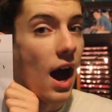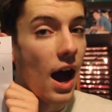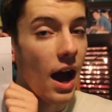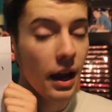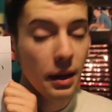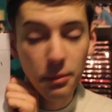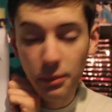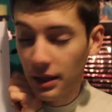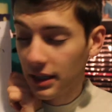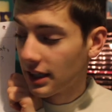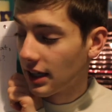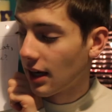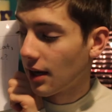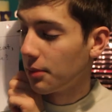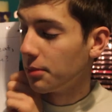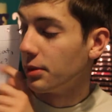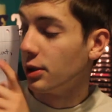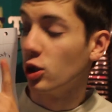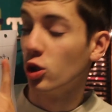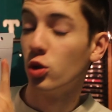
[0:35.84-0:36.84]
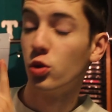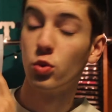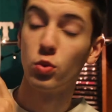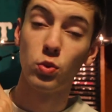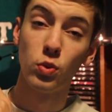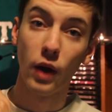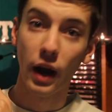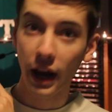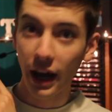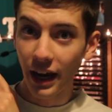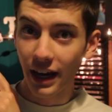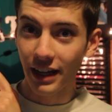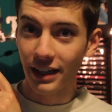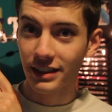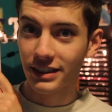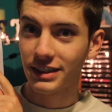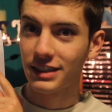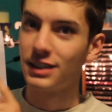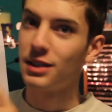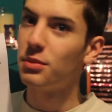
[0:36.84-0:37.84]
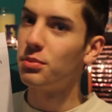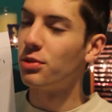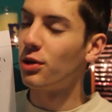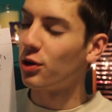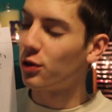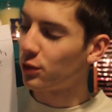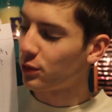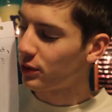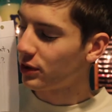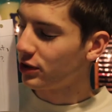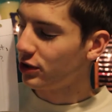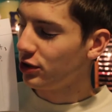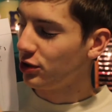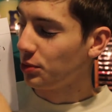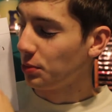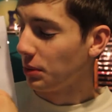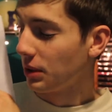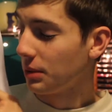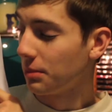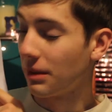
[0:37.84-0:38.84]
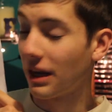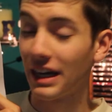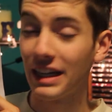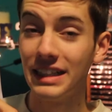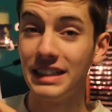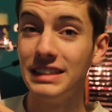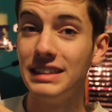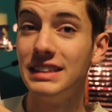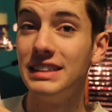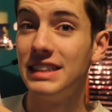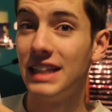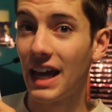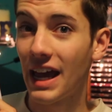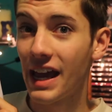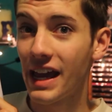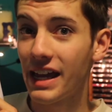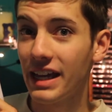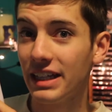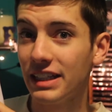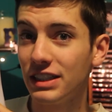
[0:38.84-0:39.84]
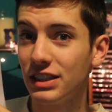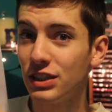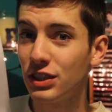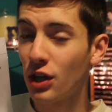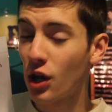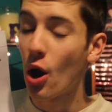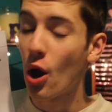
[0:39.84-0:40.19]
I may not be great, but will you be my date?